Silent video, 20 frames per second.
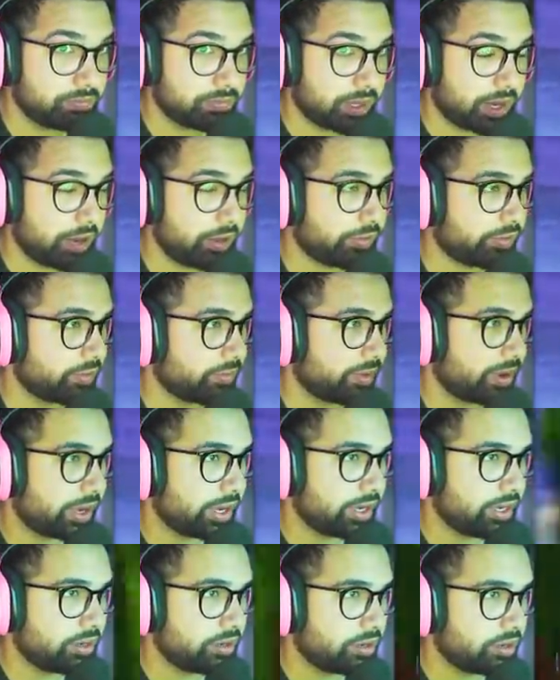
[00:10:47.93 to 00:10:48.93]
I hear
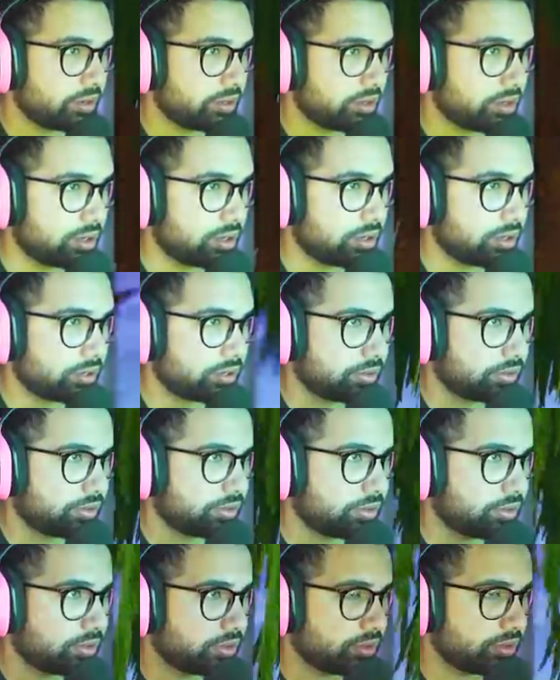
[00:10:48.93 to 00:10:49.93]
somebody. Uh-oh.
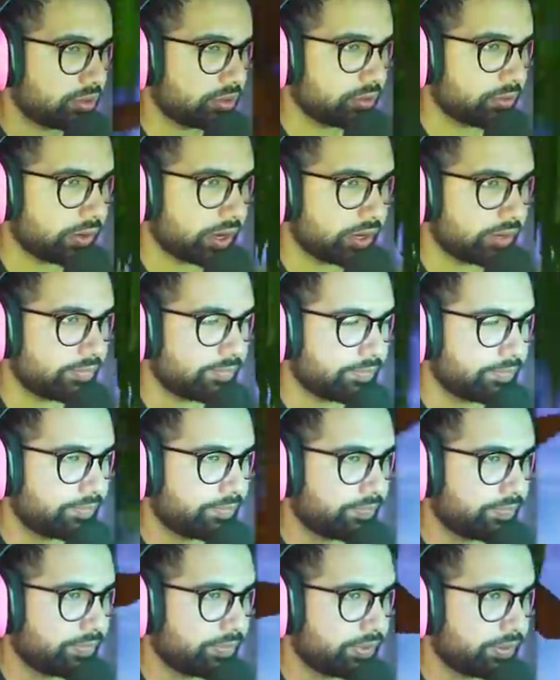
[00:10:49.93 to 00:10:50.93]
Great.
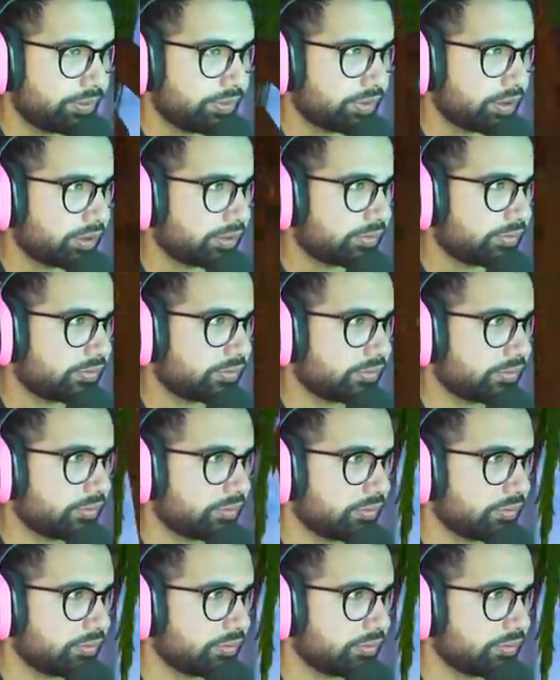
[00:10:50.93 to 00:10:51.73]
This sucks.